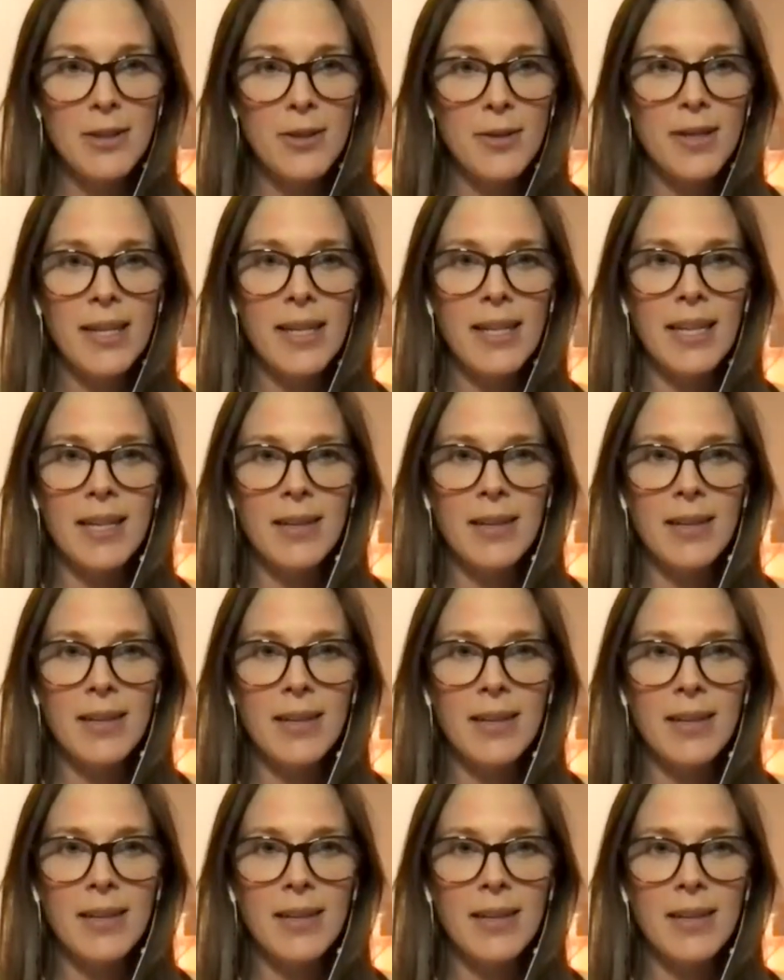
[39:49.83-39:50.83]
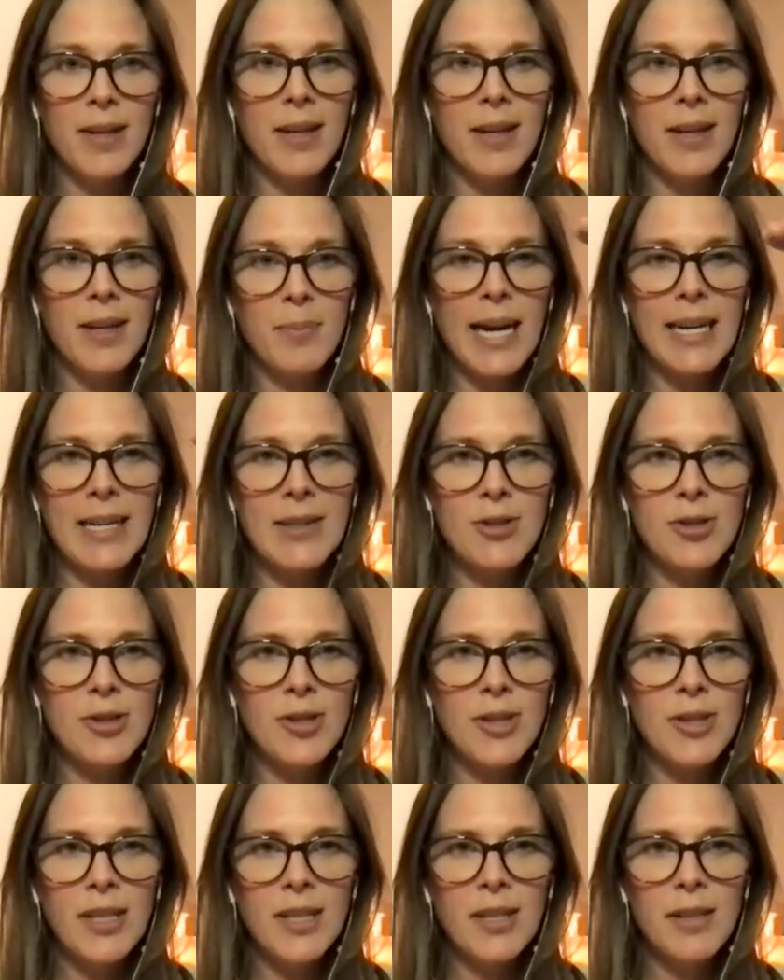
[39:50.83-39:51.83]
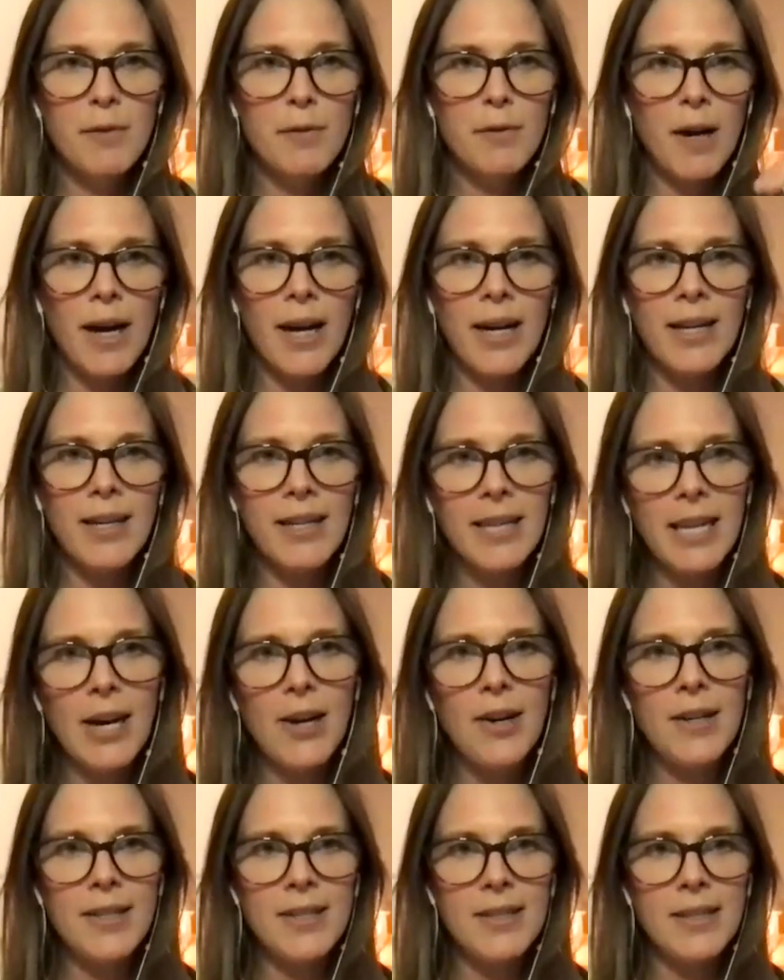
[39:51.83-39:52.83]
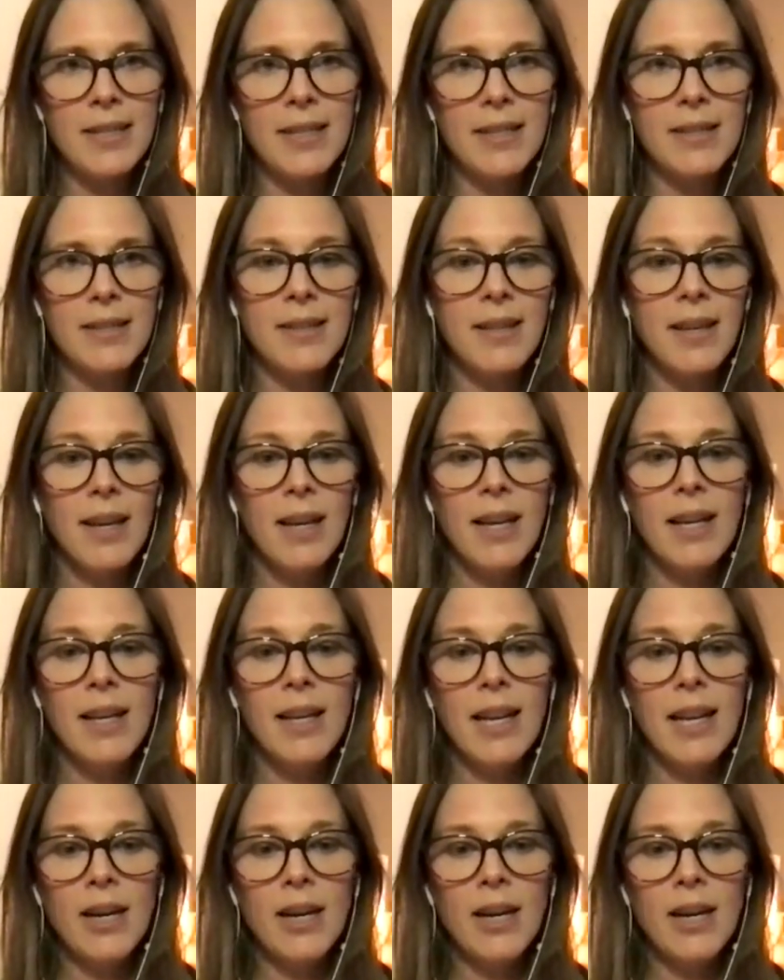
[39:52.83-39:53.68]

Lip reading: You can get packaged fried carrot sticks.